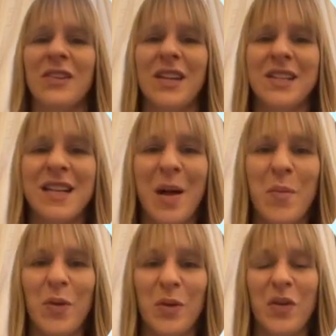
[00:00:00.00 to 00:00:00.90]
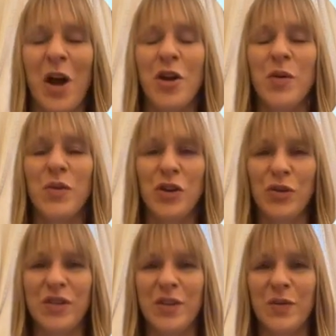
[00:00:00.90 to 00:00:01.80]
example of how you would
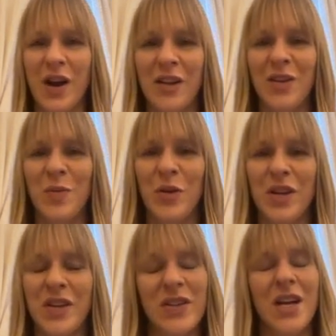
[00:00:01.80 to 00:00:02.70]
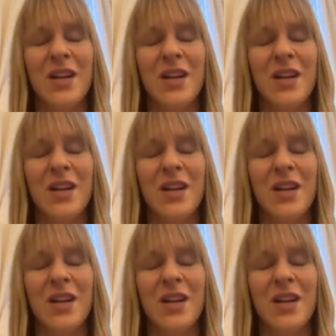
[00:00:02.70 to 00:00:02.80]
use this for antibodies,